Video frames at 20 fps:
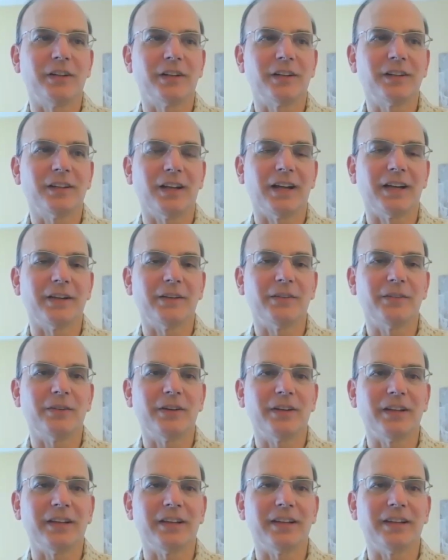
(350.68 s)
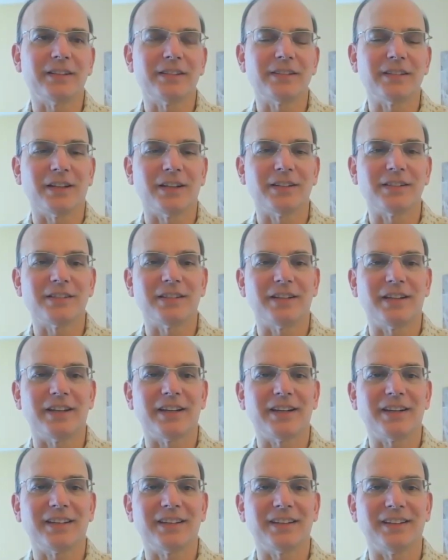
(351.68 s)
or inclined, really. It sounds mm-hmm.
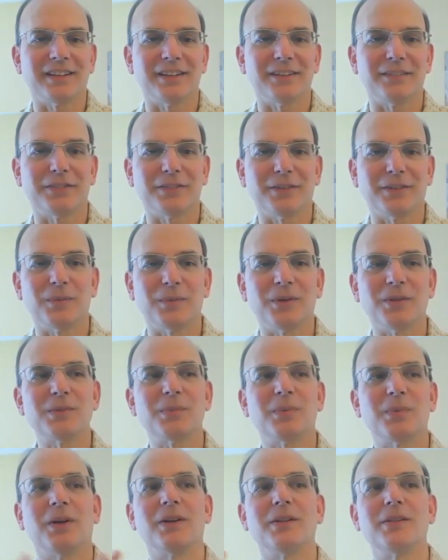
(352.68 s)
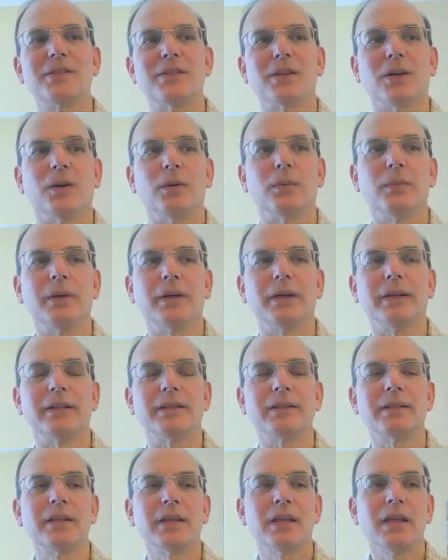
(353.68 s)
like, uh, for the most part. So, but
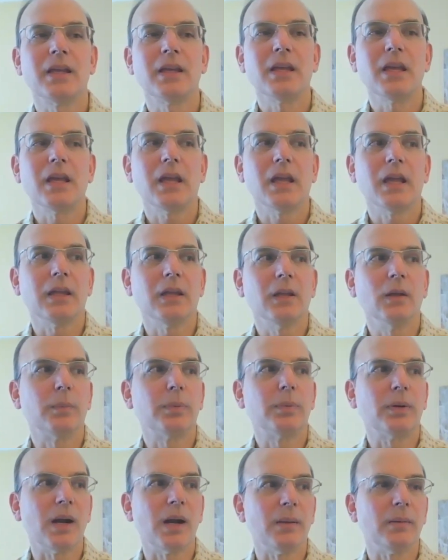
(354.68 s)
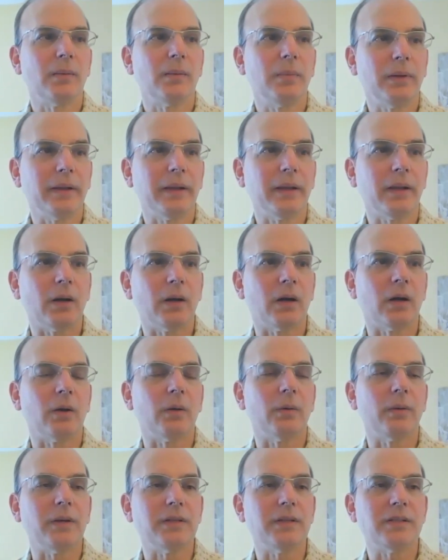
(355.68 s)
you probably are
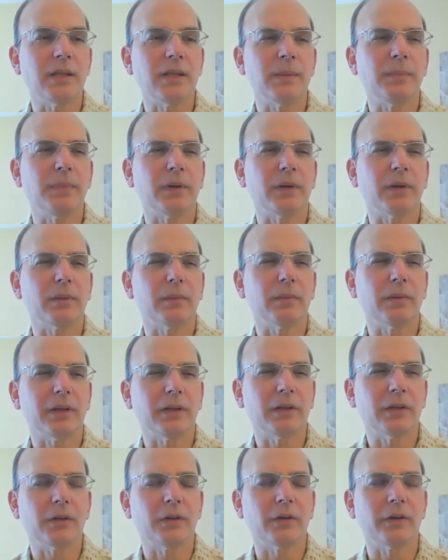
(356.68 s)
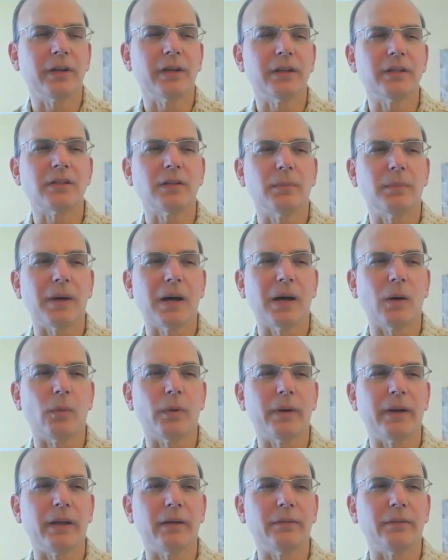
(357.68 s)
always deeply curious about
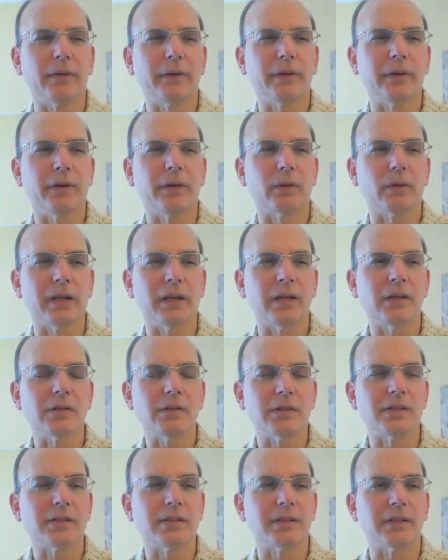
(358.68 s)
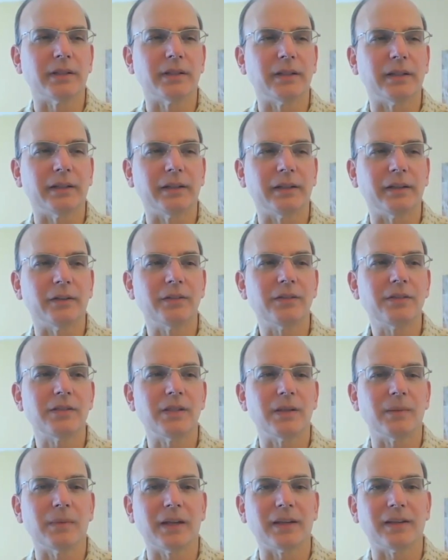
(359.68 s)
whatever you're interested in. You
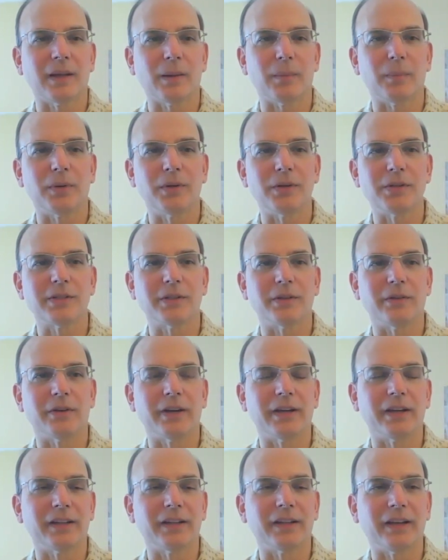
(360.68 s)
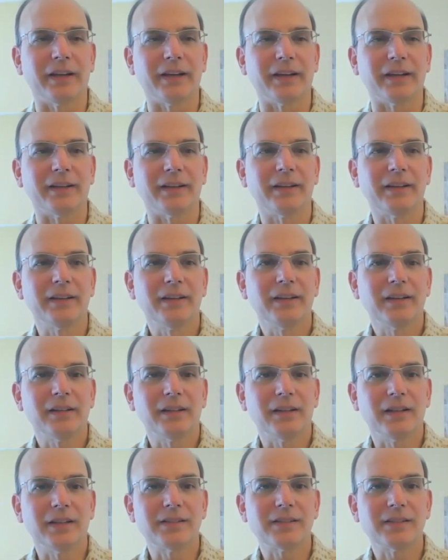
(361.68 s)
seem like that person, right? Like, yeah.